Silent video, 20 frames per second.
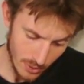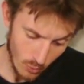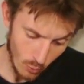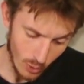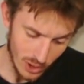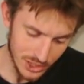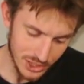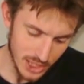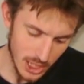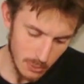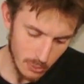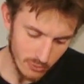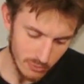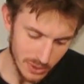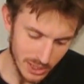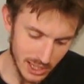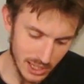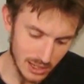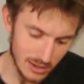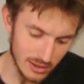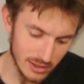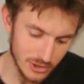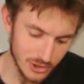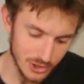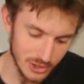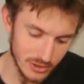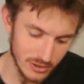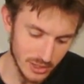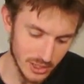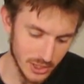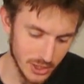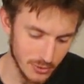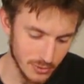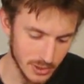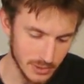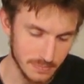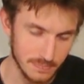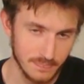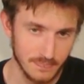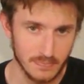What type of mechanical engineering are you
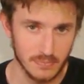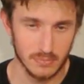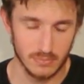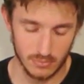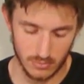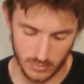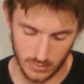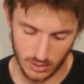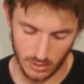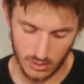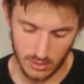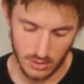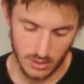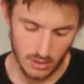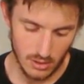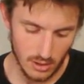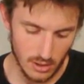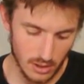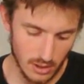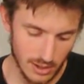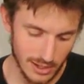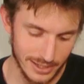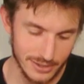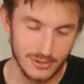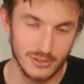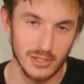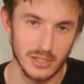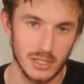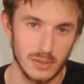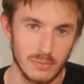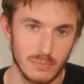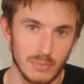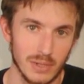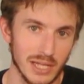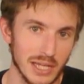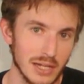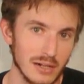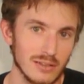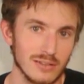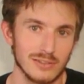in? Uh, I studied
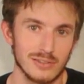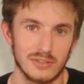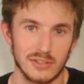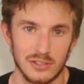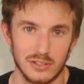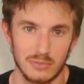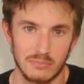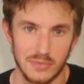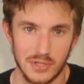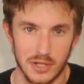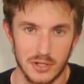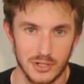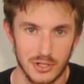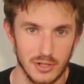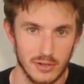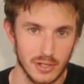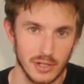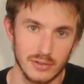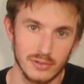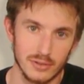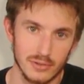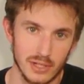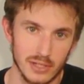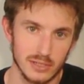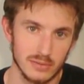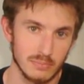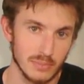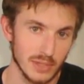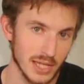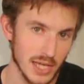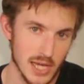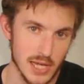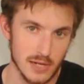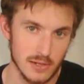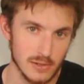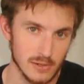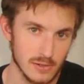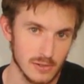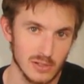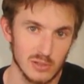mechanical systems engineering, so that's
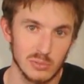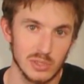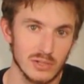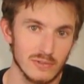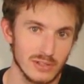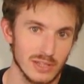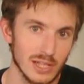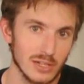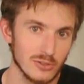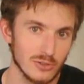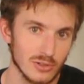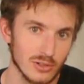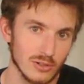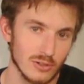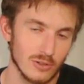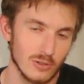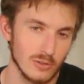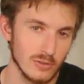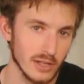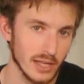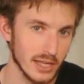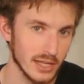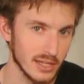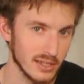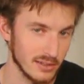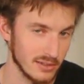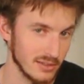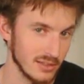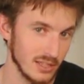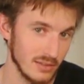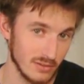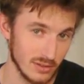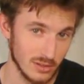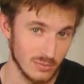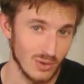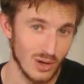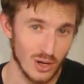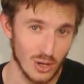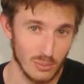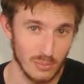mechanical, a bit of electrical, and even
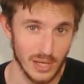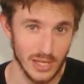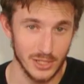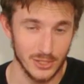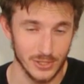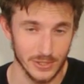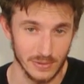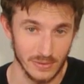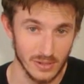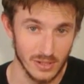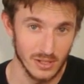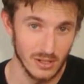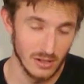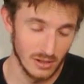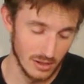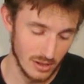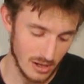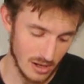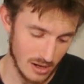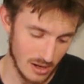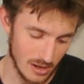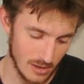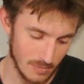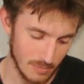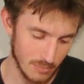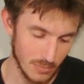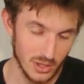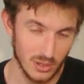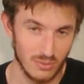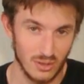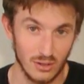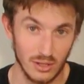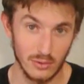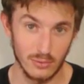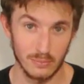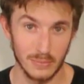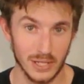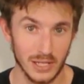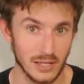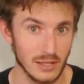some automation. Um, but the beauty
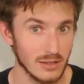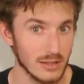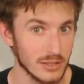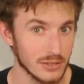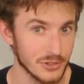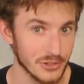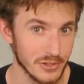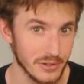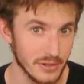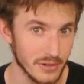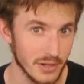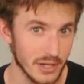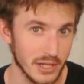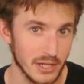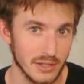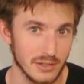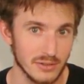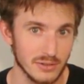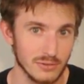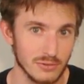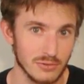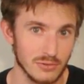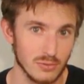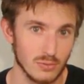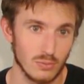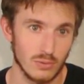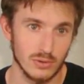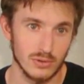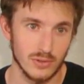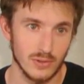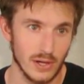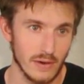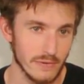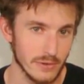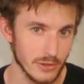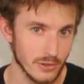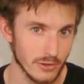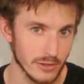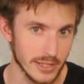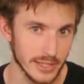of mechanical engineering is once you have
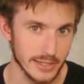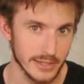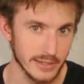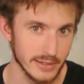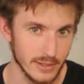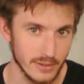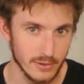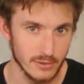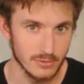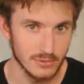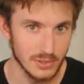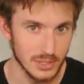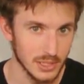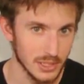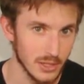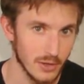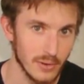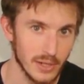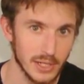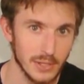a degree in it, you can really go